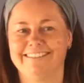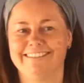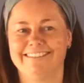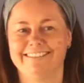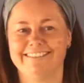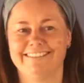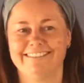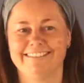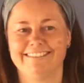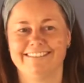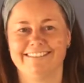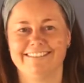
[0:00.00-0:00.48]

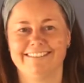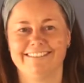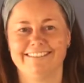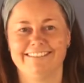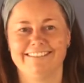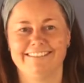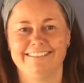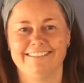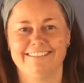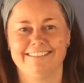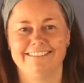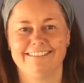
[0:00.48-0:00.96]

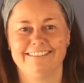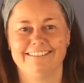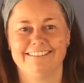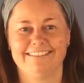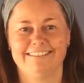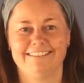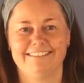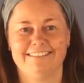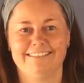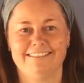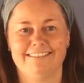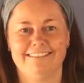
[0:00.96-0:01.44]

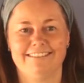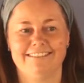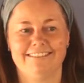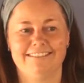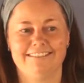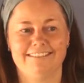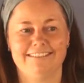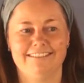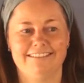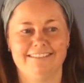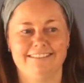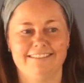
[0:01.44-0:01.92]

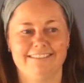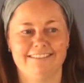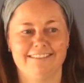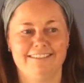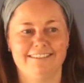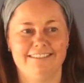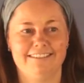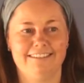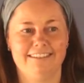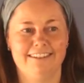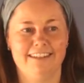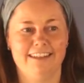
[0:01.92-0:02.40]

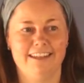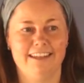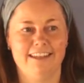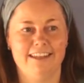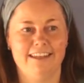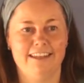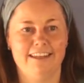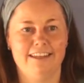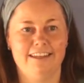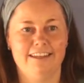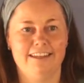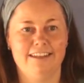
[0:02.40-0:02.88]

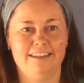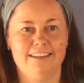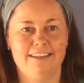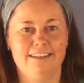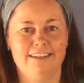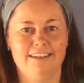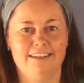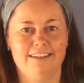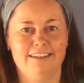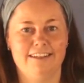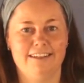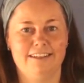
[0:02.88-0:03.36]

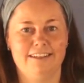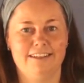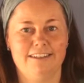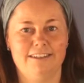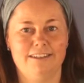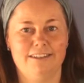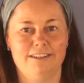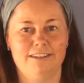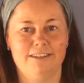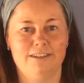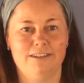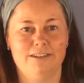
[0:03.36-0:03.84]

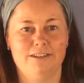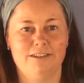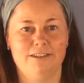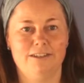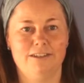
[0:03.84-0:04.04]
Nothing is said.